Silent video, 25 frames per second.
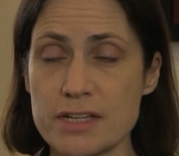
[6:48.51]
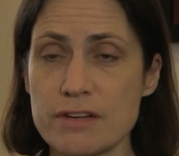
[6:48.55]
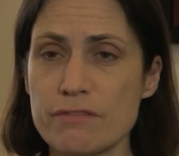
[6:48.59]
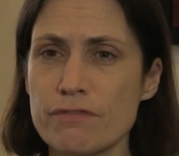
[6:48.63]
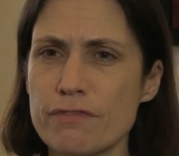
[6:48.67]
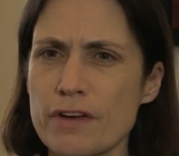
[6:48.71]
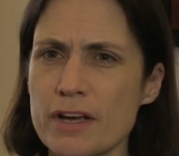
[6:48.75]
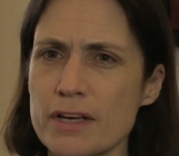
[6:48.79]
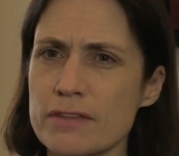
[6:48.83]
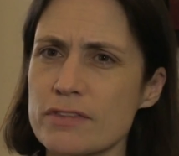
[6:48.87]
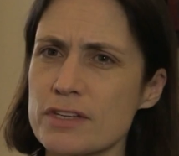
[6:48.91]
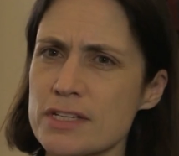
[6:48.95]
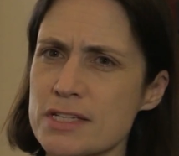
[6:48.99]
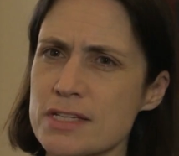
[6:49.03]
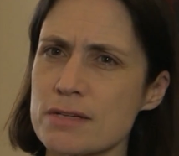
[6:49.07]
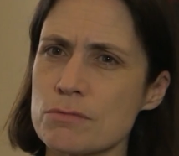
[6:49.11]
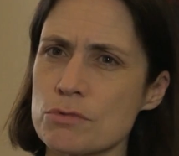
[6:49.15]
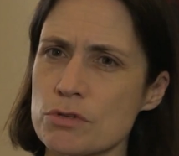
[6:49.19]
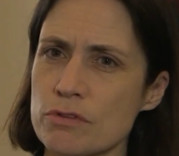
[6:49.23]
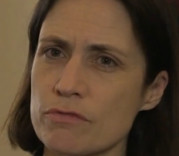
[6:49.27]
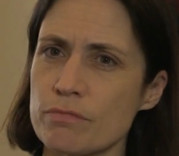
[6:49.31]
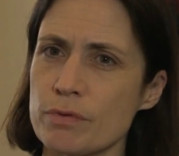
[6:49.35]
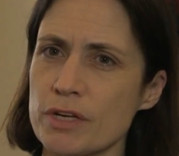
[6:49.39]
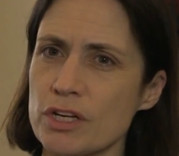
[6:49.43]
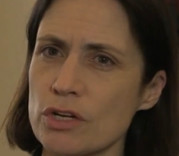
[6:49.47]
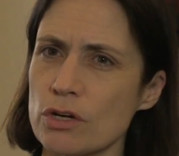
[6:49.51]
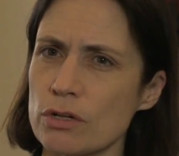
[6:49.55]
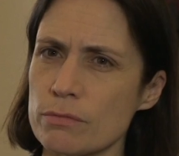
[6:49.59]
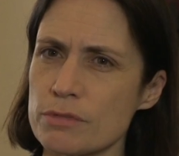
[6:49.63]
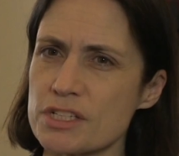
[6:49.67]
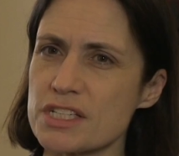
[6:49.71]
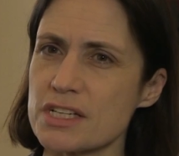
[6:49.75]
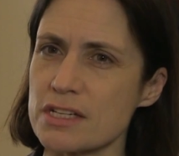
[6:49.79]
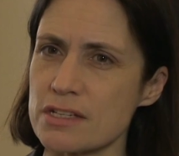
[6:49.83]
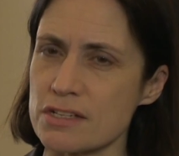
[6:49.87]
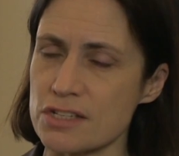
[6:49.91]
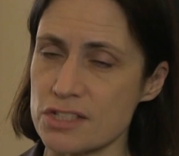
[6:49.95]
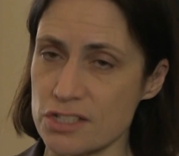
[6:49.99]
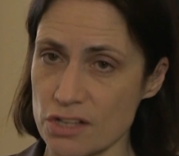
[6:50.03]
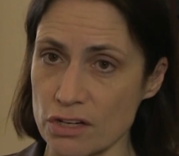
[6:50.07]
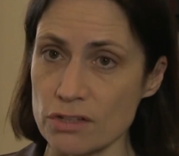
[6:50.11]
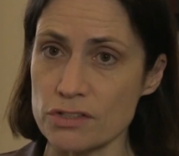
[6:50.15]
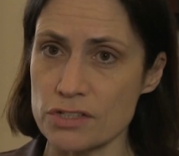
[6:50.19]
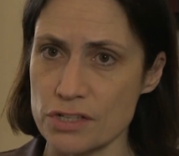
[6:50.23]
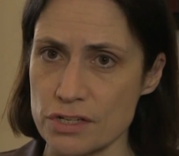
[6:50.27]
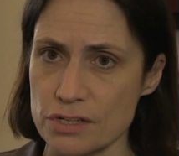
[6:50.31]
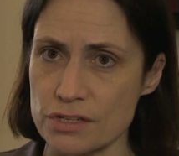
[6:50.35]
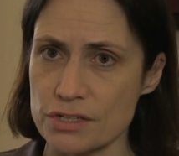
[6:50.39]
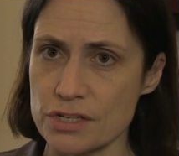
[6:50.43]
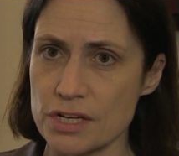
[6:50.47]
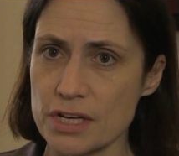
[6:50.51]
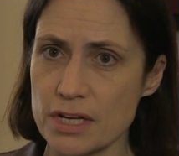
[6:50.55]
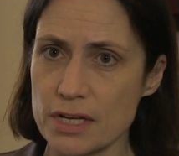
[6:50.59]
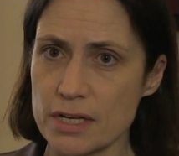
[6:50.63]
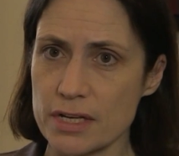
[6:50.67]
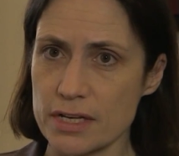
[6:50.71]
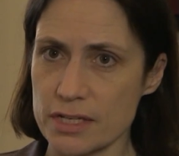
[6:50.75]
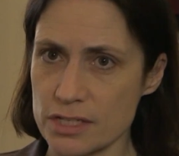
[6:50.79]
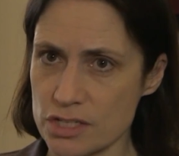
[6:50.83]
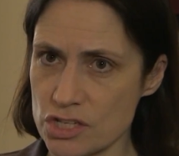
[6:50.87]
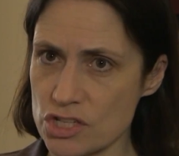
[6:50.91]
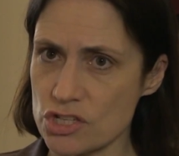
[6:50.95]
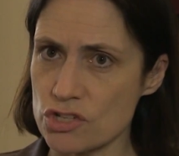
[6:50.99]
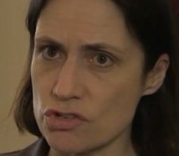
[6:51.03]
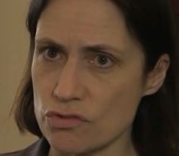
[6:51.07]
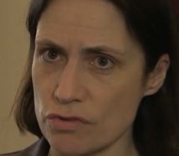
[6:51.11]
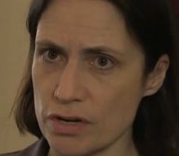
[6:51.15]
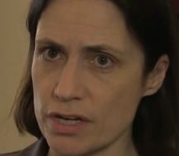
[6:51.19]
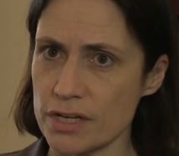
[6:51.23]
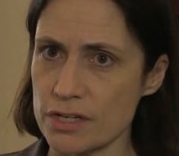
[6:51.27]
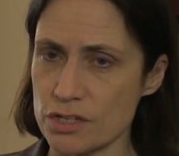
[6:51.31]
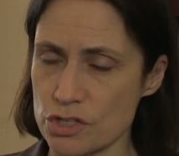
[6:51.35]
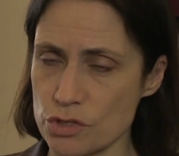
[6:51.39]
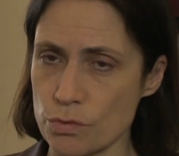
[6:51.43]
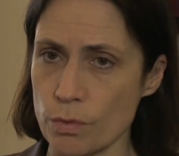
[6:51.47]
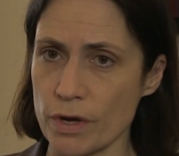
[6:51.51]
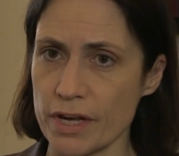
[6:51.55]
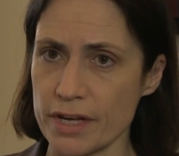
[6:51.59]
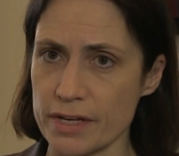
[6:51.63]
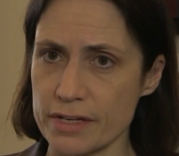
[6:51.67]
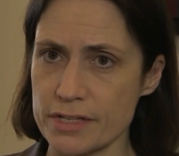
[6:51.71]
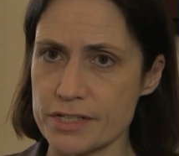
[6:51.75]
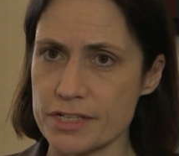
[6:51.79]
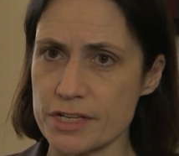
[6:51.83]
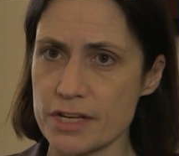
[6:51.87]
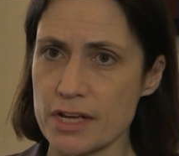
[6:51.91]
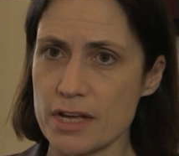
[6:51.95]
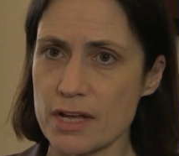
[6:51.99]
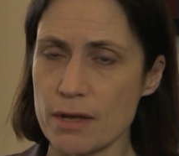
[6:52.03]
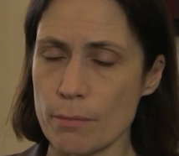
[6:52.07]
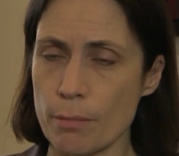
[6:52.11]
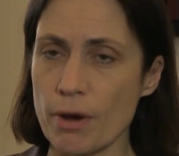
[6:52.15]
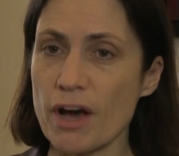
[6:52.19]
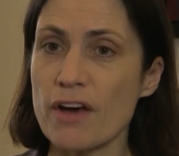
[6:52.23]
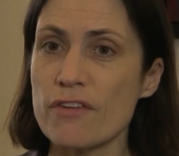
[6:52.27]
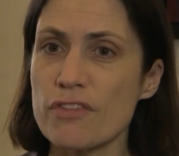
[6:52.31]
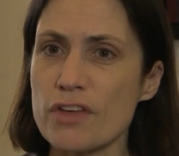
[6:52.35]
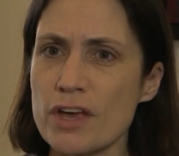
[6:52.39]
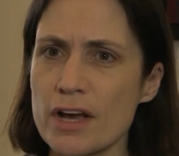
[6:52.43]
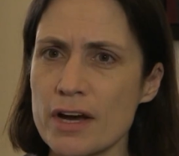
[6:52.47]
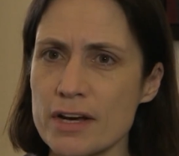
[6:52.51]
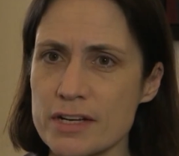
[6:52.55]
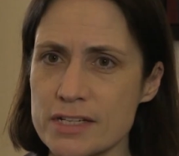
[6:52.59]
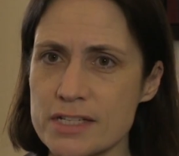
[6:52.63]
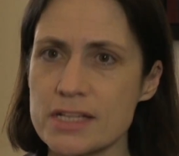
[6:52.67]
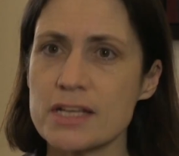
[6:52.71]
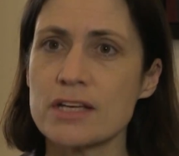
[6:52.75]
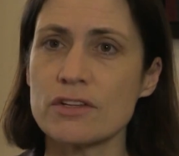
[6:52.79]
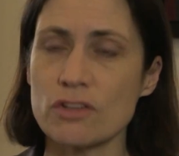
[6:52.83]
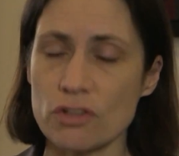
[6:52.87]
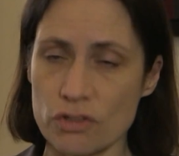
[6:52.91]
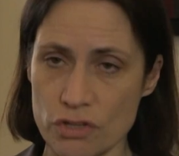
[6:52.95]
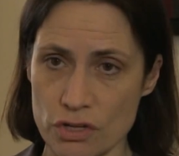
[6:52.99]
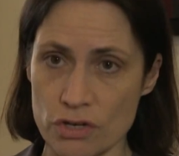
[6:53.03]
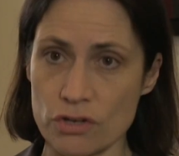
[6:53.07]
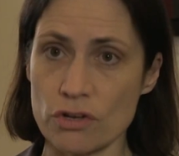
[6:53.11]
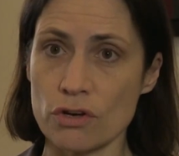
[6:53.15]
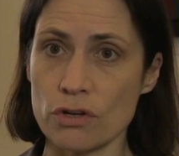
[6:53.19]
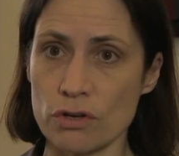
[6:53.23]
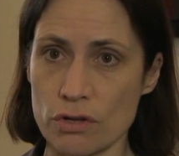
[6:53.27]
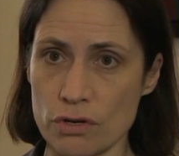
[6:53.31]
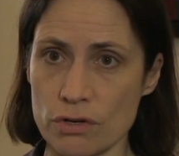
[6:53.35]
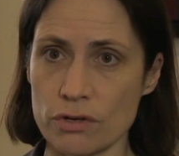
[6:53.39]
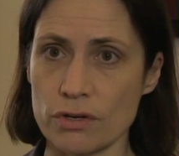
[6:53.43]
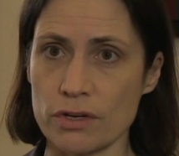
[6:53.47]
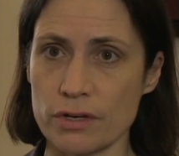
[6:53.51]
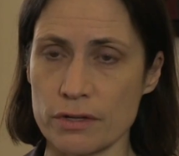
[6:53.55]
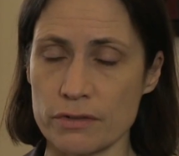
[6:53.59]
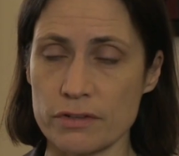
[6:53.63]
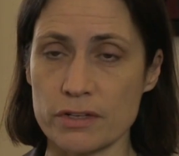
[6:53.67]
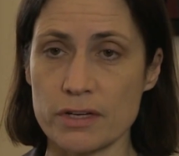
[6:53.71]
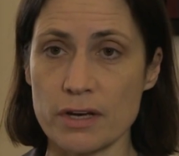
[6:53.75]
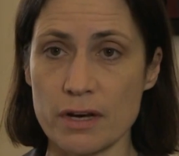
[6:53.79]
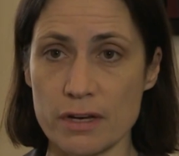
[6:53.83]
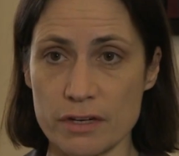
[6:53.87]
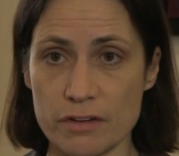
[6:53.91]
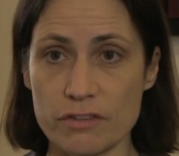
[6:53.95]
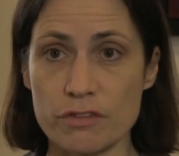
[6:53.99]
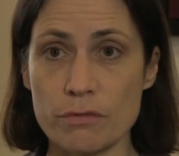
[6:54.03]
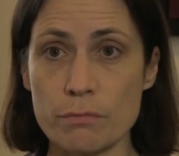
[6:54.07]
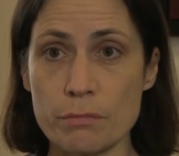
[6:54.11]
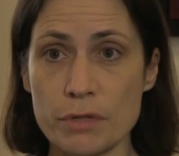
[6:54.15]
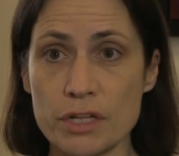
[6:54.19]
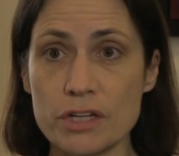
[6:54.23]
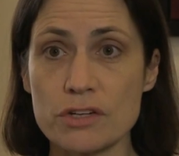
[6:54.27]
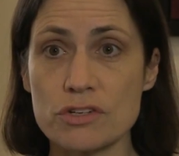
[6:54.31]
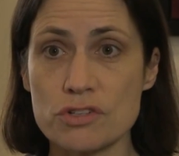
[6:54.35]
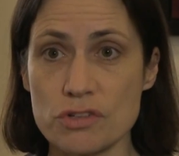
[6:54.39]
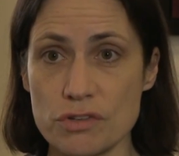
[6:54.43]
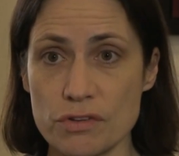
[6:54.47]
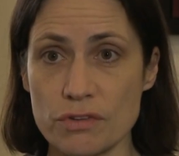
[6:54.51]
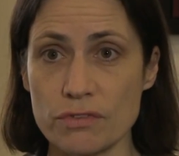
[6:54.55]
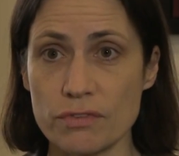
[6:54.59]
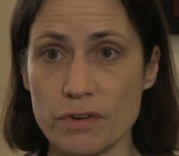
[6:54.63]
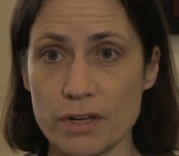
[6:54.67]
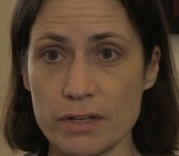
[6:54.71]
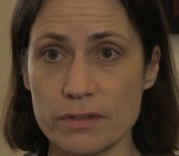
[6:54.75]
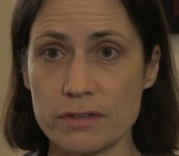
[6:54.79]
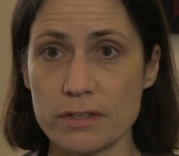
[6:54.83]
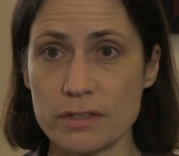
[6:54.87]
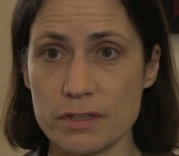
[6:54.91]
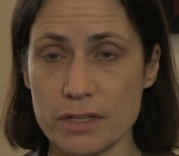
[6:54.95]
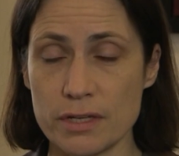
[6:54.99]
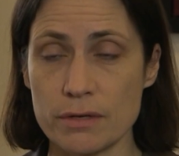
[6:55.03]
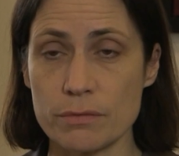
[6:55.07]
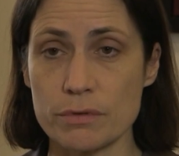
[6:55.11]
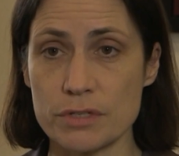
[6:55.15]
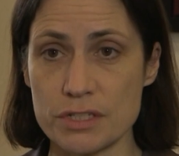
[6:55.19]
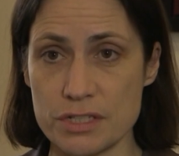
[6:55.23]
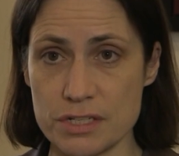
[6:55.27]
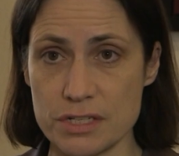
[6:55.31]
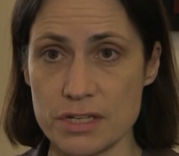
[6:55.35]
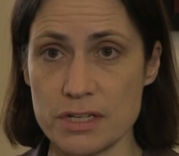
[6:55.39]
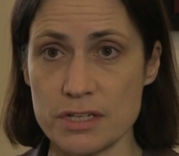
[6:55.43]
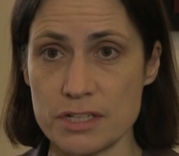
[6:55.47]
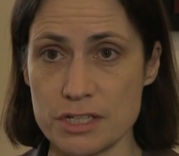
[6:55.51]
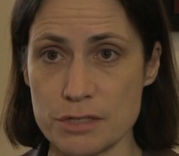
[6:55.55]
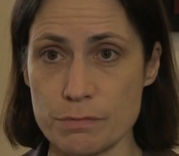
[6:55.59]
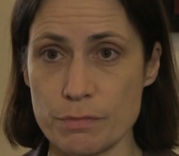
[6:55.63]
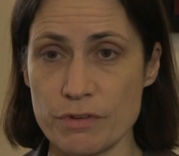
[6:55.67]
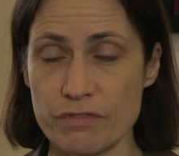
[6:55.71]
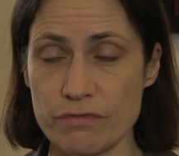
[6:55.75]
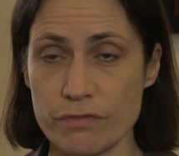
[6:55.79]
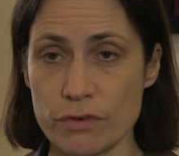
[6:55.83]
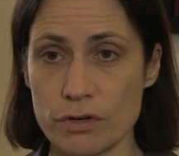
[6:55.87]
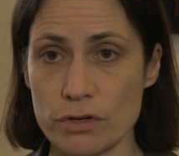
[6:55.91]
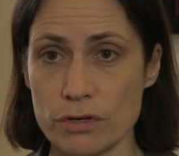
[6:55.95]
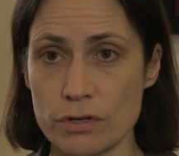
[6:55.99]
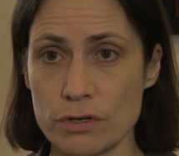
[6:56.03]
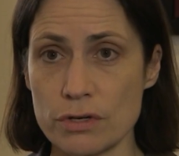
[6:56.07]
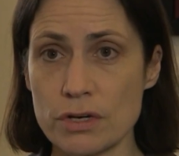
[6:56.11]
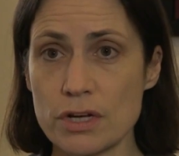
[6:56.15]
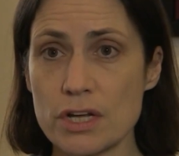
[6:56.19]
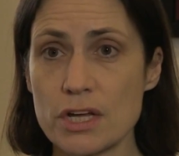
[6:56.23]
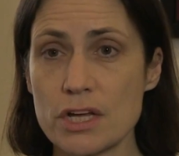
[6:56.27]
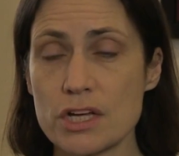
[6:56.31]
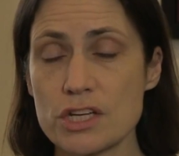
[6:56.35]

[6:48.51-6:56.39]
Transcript: In fact, they seem to have been almost insulted in strange ways by the idea that they're no longer the kind of the military threat that they were seen as before.